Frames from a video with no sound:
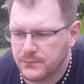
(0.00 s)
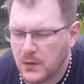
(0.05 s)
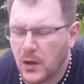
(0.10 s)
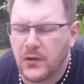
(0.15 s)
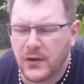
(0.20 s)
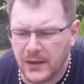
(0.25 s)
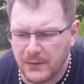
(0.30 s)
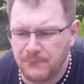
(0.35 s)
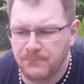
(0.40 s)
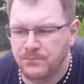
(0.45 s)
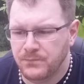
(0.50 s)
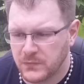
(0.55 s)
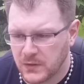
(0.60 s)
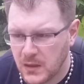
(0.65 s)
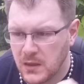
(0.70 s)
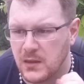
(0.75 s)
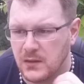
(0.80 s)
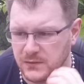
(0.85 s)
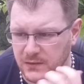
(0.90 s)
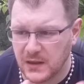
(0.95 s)
Okay,
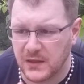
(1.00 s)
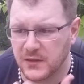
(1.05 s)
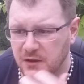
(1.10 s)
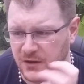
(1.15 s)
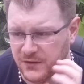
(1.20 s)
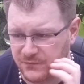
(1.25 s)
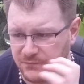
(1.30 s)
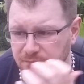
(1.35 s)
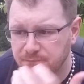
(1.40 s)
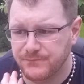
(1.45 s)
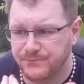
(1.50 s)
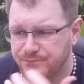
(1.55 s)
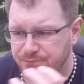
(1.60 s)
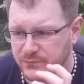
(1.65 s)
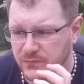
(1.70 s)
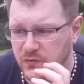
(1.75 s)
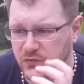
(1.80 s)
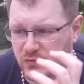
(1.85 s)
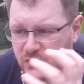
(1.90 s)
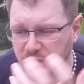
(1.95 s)
now that I've
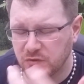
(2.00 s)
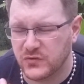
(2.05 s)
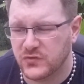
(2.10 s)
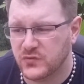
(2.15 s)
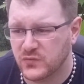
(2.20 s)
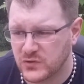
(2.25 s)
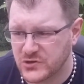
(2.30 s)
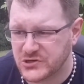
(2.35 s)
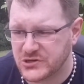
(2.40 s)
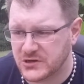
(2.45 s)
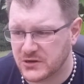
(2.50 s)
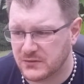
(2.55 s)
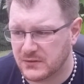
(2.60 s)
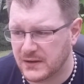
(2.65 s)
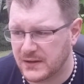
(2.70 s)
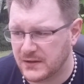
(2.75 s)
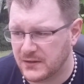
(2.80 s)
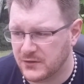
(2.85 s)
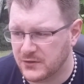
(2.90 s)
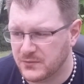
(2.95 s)
sort of swished it
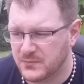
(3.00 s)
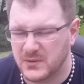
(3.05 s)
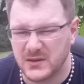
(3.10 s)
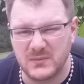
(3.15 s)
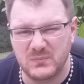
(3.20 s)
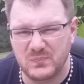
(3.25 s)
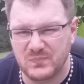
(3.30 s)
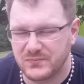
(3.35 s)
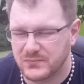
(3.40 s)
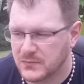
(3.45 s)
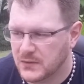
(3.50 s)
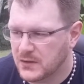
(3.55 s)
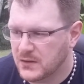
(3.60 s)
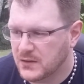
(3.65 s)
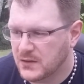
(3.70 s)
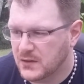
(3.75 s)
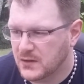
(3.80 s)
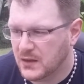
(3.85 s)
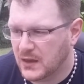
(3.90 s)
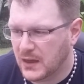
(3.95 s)
around a little bit,
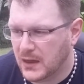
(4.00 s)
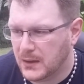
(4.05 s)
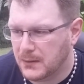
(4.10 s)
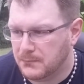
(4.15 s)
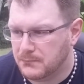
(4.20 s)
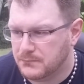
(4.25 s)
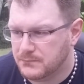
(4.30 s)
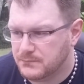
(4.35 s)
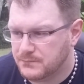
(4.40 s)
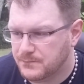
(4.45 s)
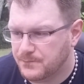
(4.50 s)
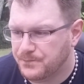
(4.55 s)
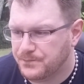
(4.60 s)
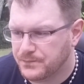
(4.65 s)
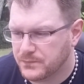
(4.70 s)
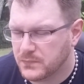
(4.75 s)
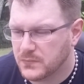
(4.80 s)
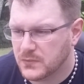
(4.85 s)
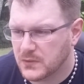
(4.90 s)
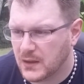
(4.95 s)

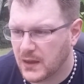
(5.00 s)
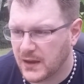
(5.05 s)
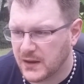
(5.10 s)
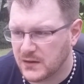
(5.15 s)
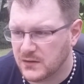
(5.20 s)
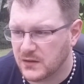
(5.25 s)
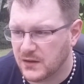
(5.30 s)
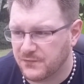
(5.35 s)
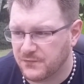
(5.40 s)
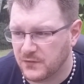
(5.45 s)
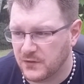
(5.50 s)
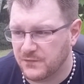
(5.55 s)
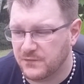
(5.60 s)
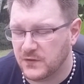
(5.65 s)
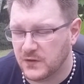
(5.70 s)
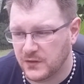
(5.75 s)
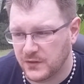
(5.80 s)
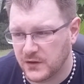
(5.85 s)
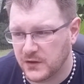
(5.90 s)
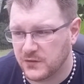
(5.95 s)
I can definitely
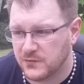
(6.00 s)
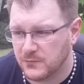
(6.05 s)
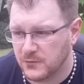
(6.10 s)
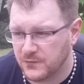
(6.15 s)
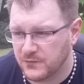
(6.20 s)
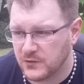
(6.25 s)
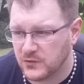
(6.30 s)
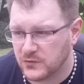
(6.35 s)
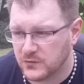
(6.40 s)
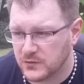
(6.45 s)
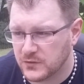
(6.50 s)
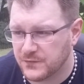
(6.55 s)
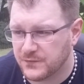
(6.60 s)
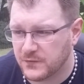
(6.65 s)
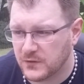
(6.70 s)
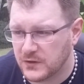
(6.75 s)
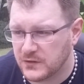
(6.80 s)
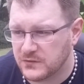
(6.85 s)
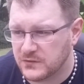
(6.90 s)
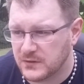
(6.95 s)
feel that it's moving toward the
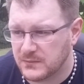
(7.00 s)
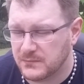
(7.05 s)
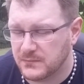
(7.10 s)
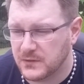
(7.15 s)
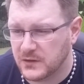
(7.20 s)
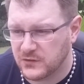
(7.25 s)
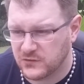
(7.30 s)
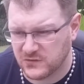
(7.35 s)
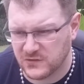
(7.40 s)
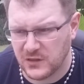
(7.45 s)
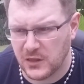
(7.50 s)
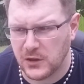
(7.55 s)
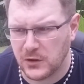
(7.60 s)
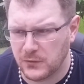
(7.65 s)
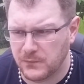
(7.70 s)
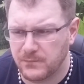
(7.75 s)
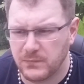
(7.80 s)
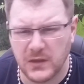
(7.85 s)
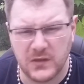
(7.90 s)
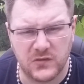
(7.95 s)
front some. It's
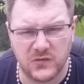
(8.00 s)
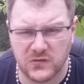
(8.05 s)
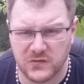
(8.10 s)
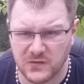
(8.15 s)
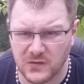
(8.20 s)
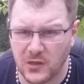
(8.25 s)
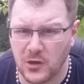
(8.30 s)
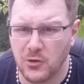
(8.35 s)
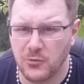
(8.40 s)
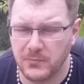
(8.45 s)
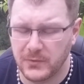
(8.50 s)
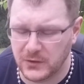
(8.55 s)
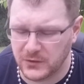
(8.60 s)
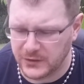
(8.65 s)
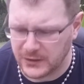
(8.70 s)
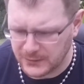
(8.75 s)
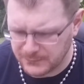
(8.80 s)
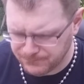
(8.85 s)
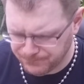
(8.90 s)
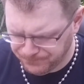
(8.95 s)
slow. It's slow
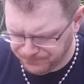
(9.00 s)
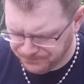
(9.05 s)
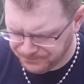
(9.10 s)
building.